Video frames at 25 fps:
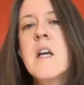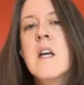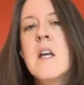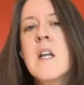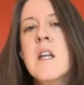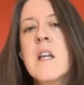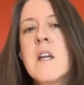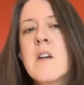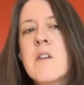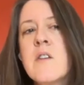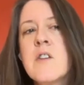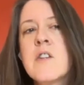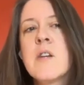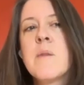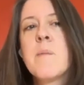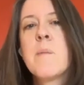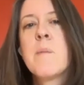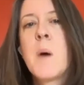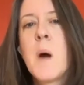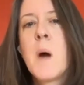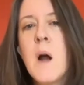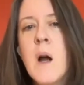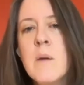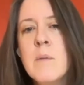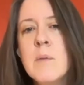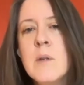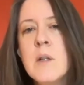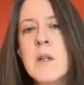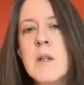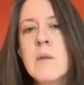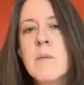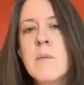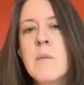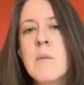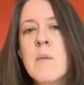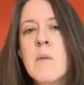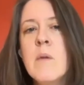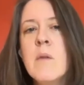There's a
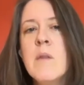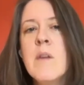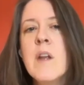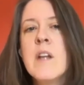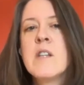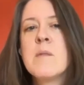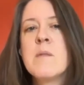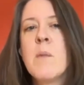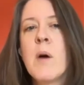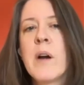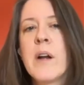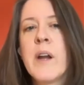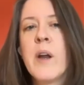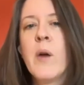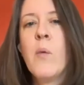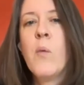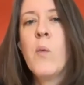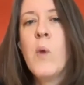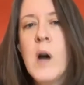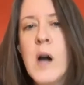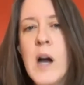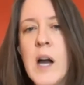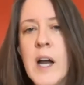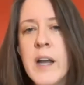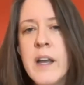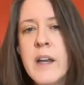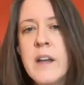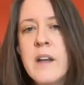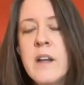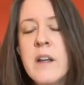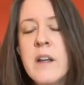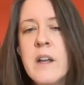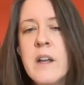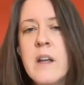problem that's market-wide.